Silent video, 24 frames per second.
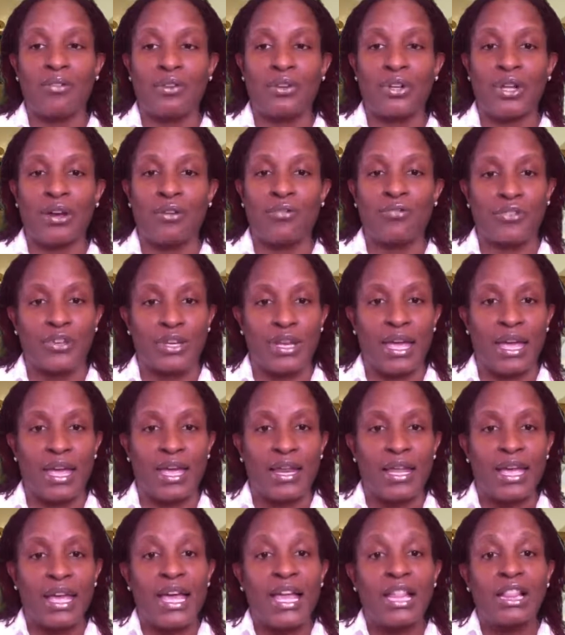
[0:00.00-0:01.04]
enough for that.
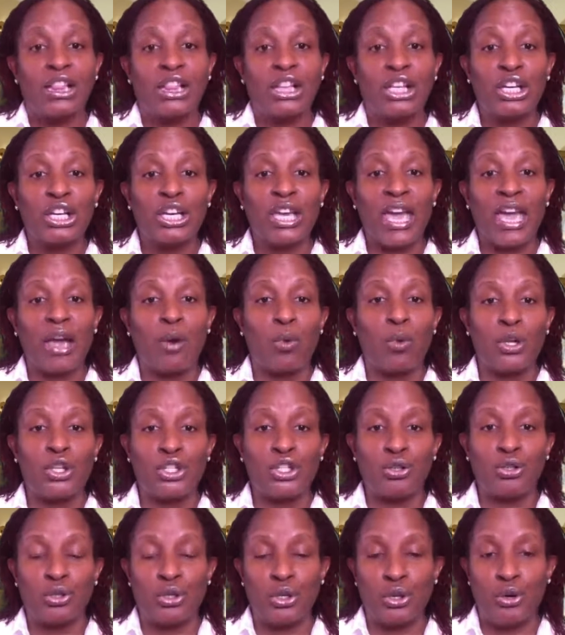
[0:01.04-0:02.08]
Look at what
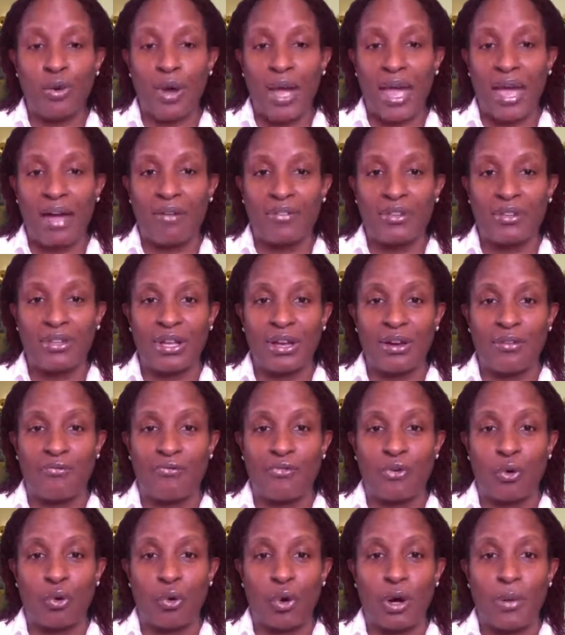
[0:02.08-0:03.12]
you do have enough
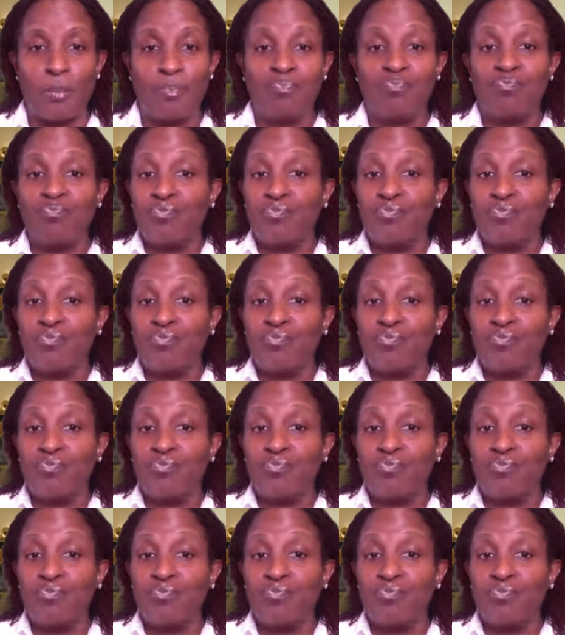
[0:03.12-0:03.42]
for,